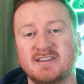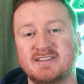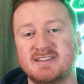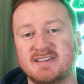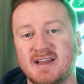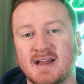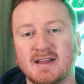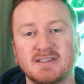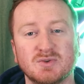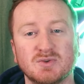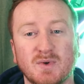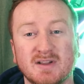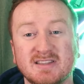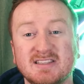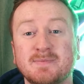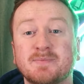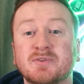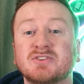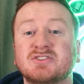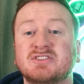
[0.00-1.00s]
to get
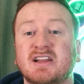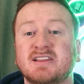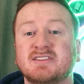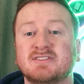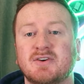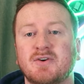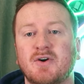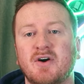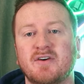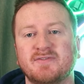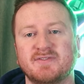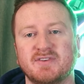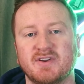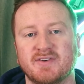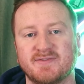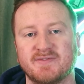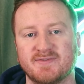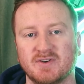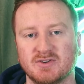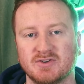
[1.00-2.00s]
20% off your
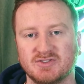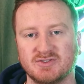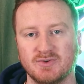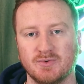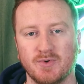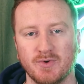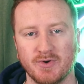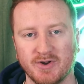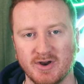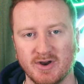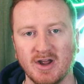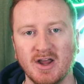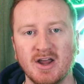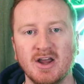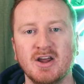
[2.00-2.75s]
first order.